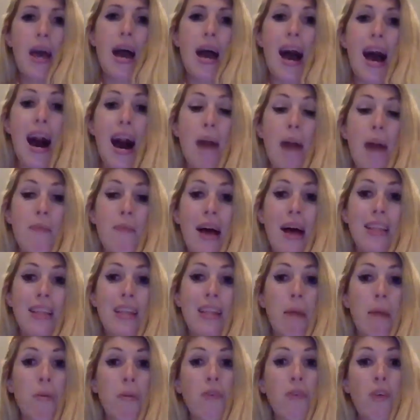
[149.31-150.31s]
Um, and the
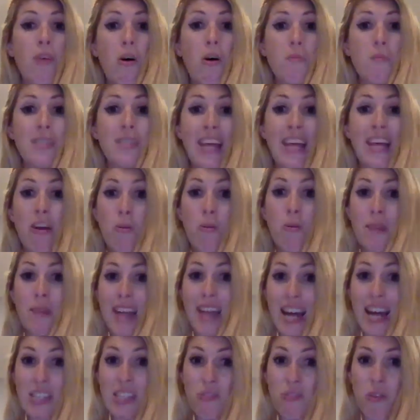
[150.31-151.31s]
number of homes that opened
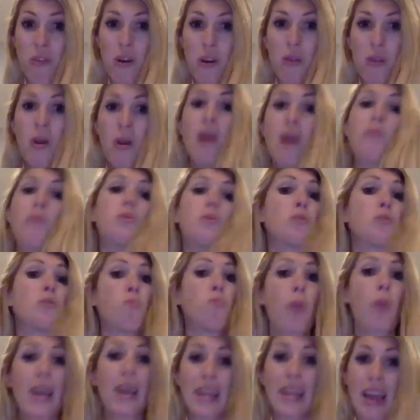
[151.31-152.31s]
escrow was
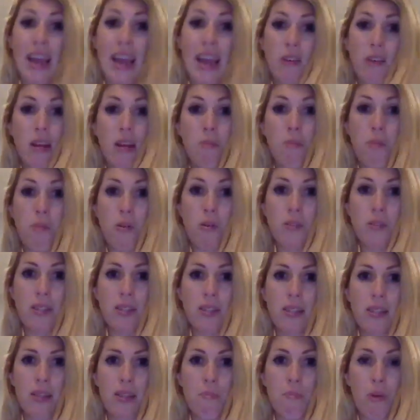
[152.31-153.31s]
way down in
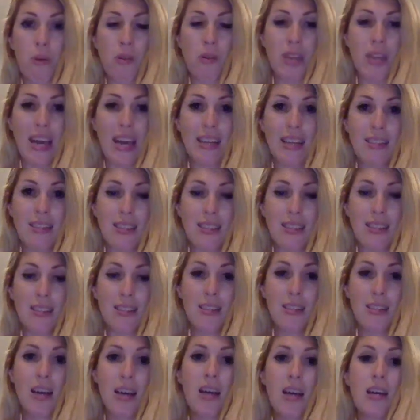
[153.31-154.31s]
both, both cases.